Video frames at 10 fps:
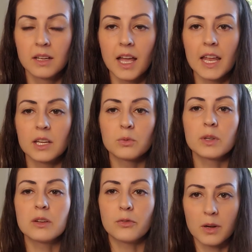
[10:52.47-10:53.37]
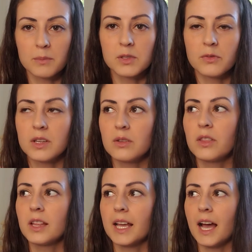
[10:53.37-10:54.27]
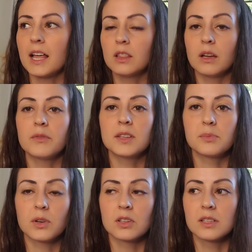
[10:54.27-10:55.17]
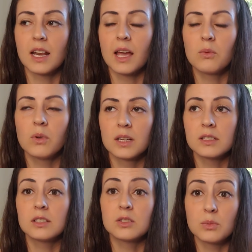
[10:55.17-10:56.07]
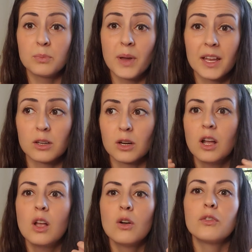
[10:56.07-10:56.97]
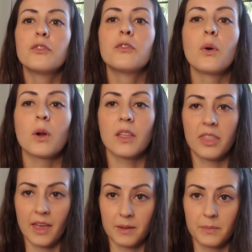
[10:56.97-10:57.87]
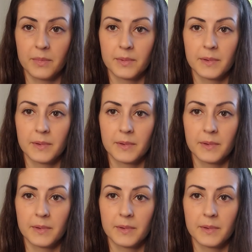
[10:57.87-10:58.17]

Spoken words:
And it reaffirms for you that like, I love this person. I want to do better for them.